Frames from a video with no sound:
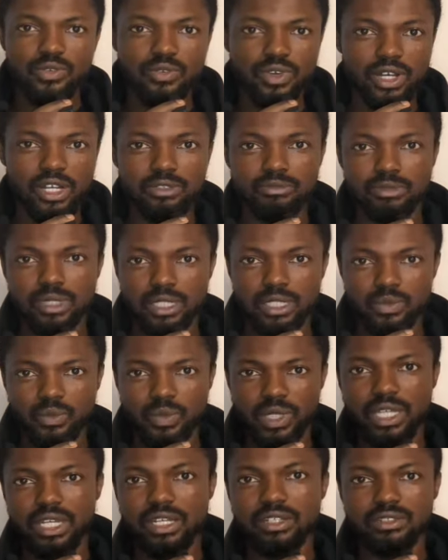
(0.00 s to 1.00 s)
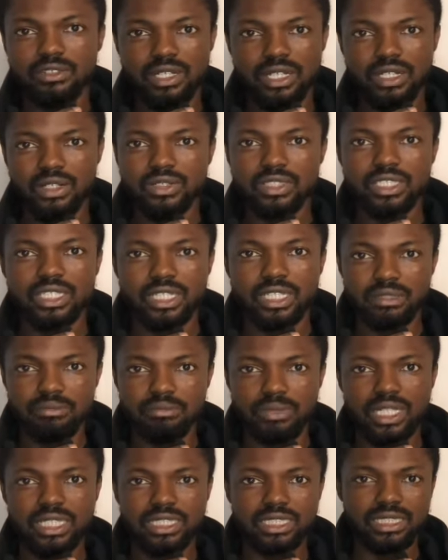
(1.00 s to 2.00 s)
found my way around
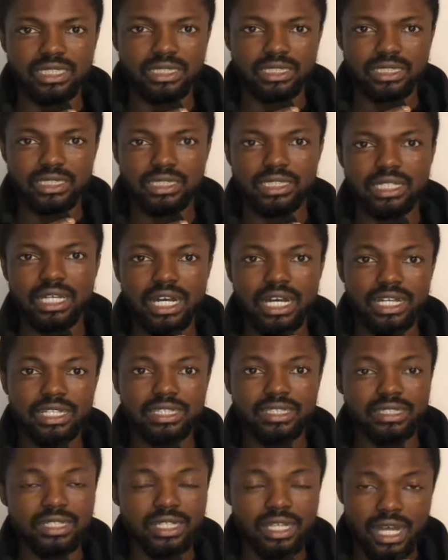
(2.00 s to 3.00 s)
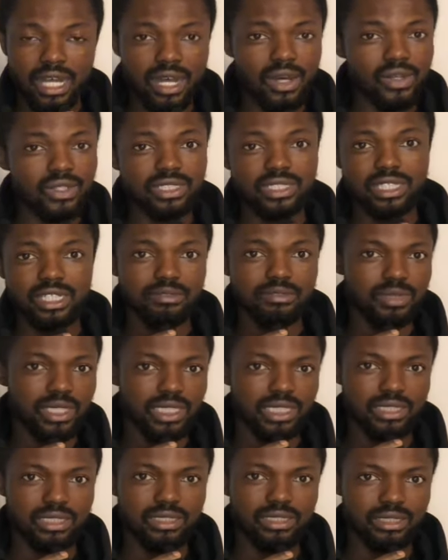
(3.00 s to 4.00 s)
in my city and outside
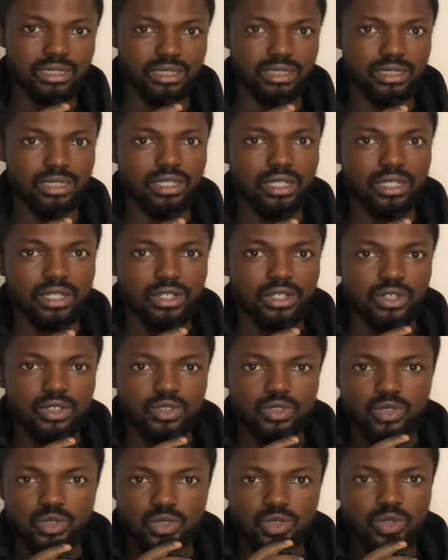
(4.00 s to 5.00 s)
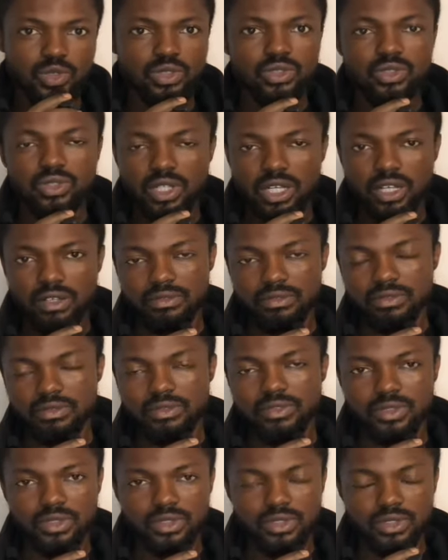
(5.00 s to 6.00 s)
my city. So you want to have
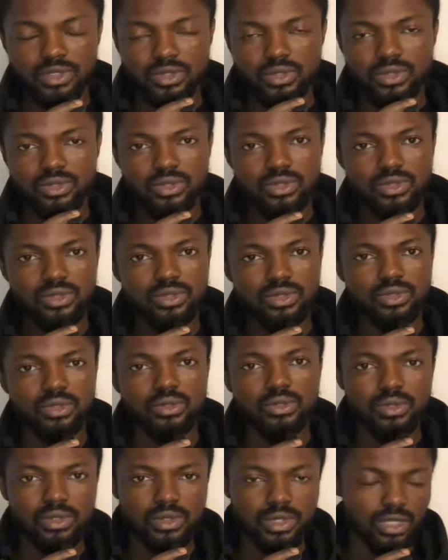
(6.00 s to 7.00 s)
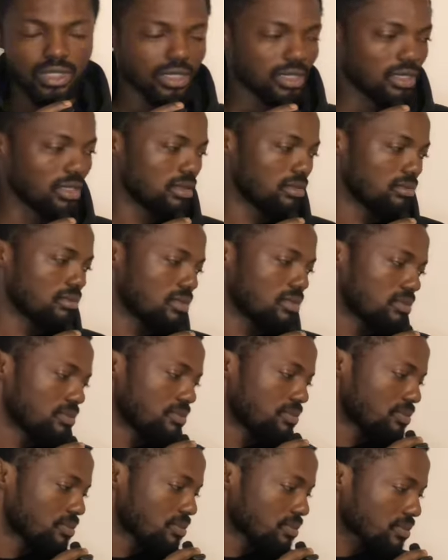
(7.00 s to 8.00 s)
the Google
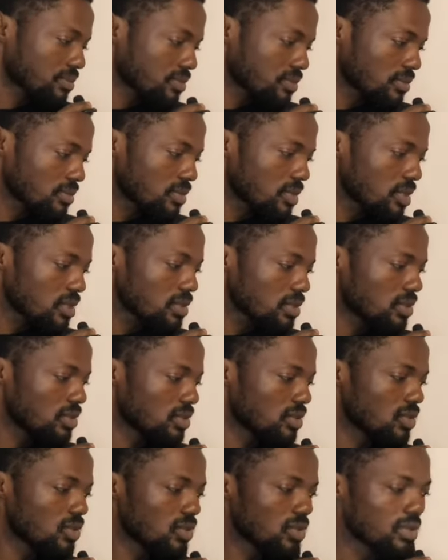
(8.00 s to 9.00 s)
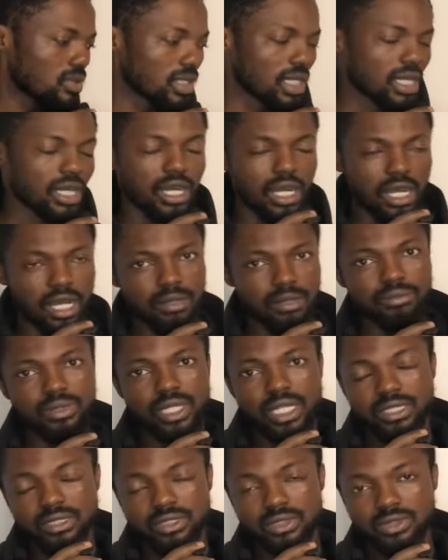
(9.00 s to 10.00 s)
app,
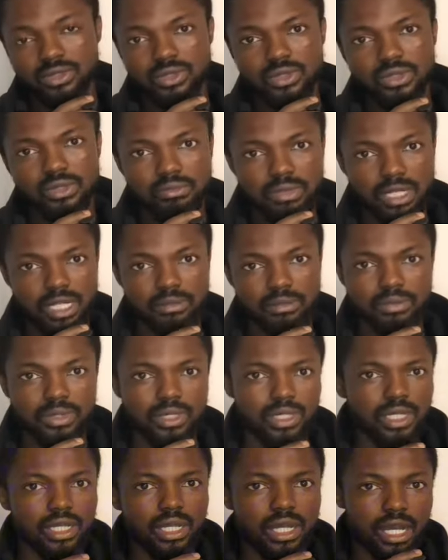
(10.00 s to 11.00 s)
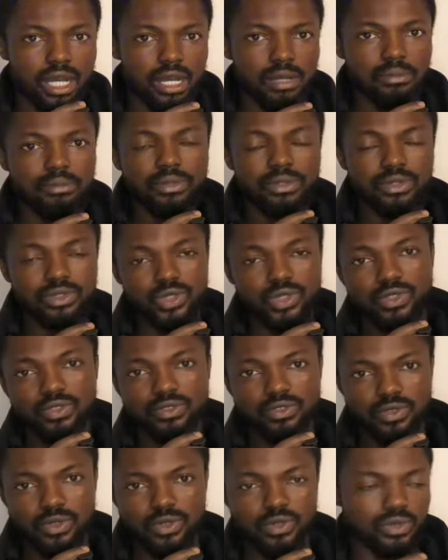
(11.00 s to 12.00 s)
like the Google Map app on your
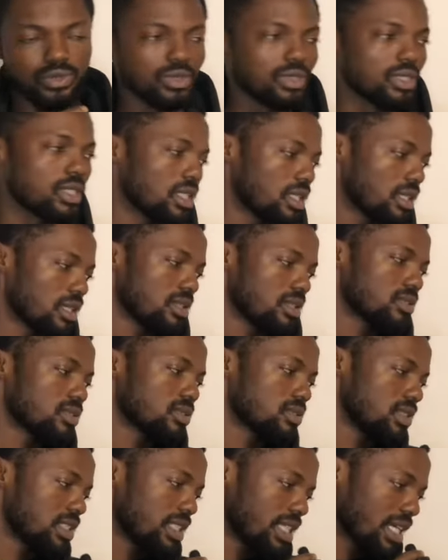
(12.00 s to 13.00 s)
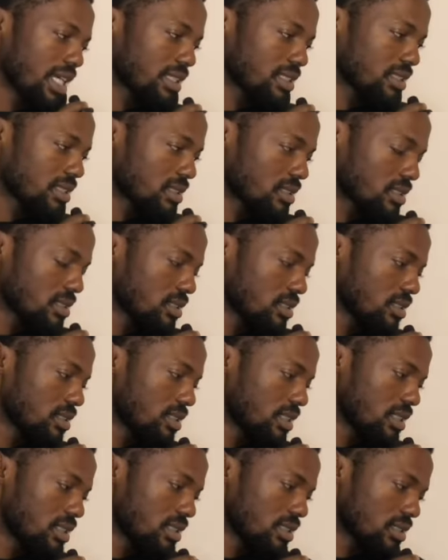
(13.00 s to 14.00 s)
phone. So next
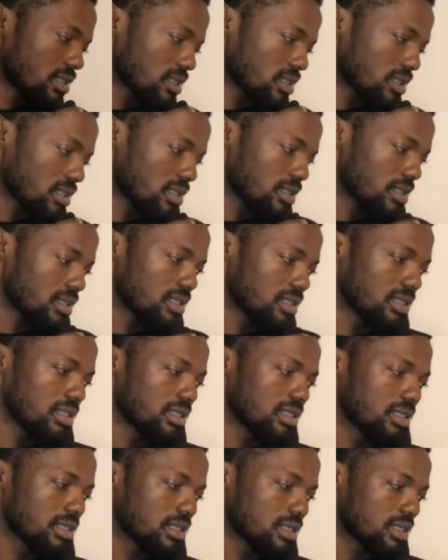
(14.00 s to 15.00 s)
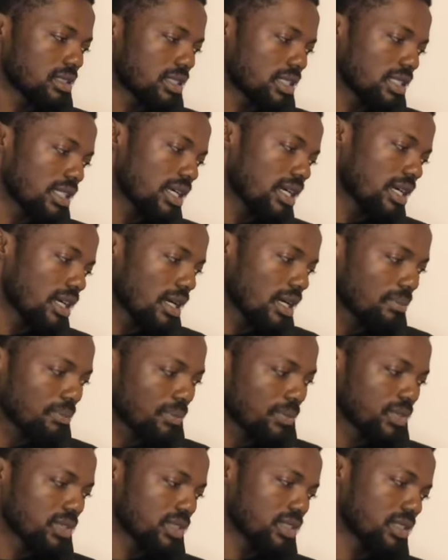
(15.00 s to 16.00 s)
is the Tier
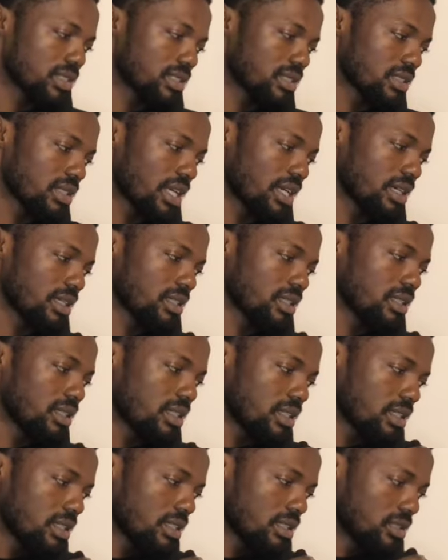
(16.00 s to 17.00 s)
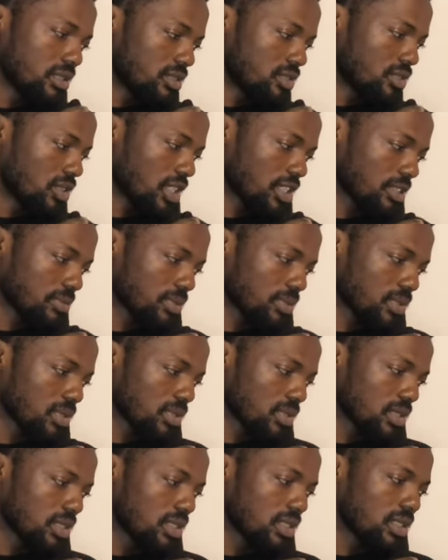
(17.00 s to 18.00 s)
app, which is still like the
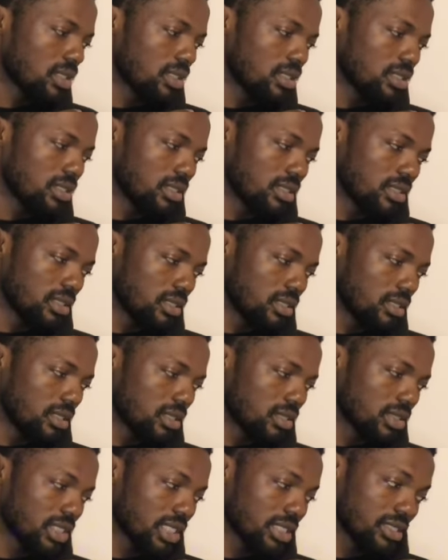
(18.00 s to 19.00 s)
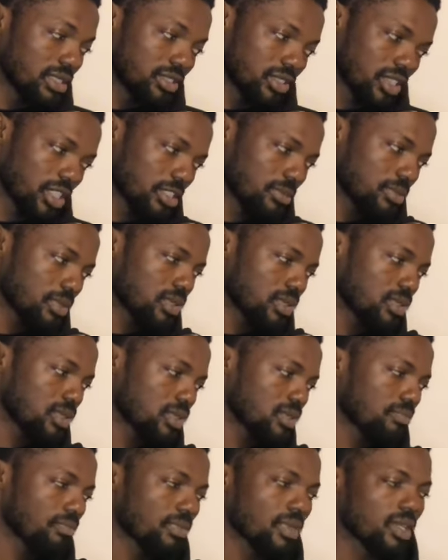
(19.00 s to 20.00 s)
transport in under the
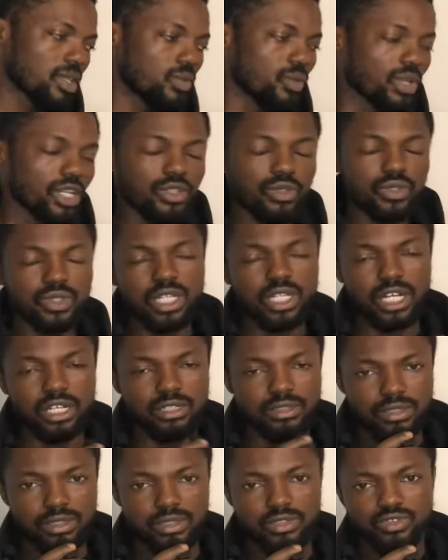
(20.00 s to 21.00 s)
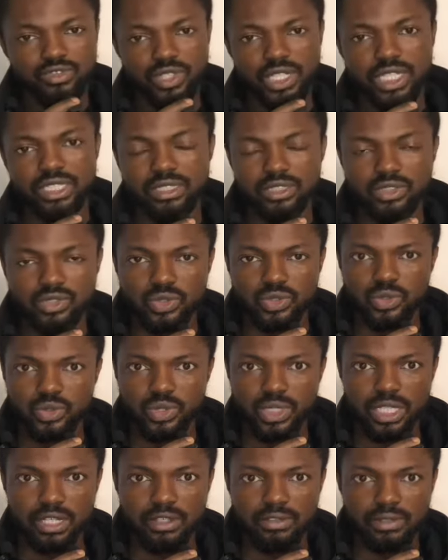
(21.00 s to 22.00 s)
transport, where you can rent a
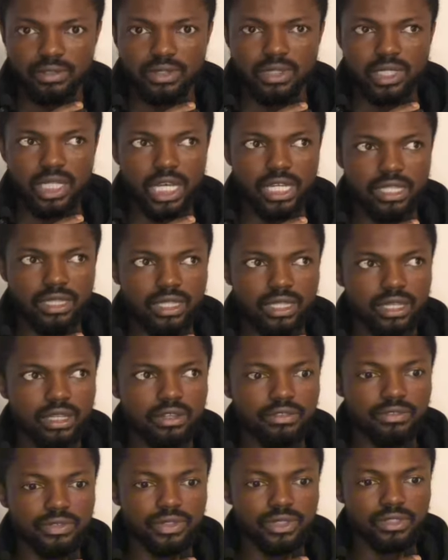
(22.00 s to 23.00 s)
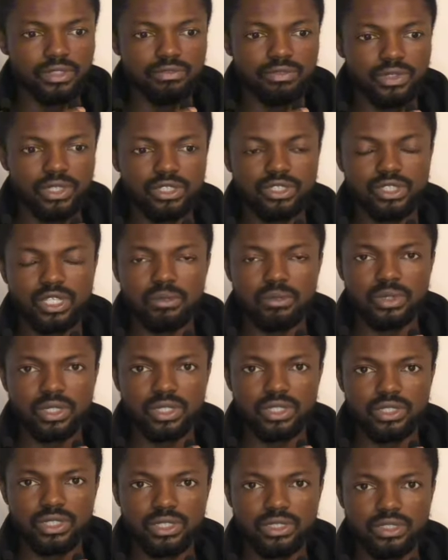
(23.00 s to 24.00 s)
scooter. I think for the first time
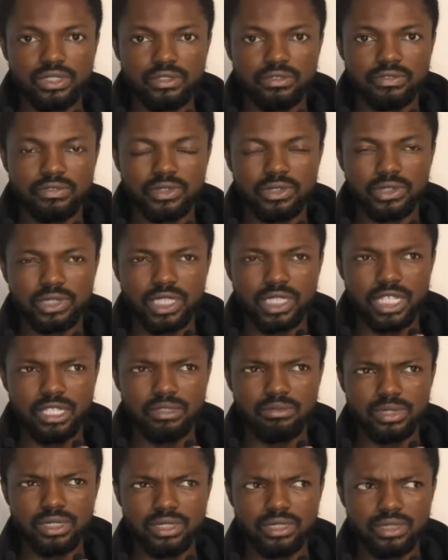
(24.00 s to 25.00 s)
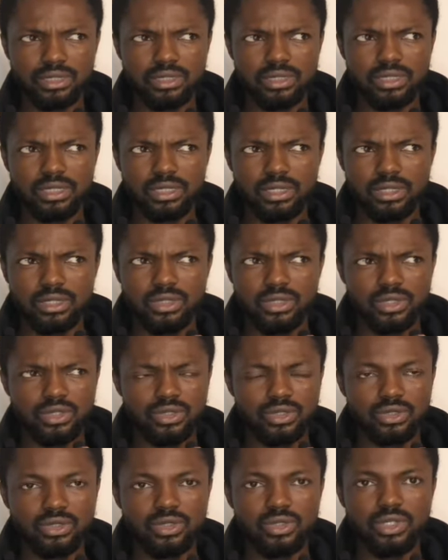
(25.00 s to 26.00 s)
you're using it for 10 minutes
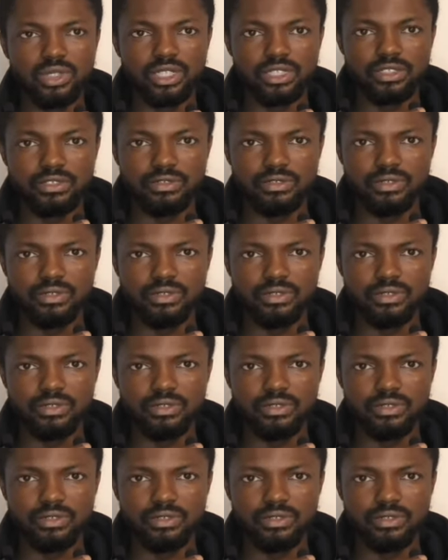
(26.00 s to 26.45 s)
or so, it's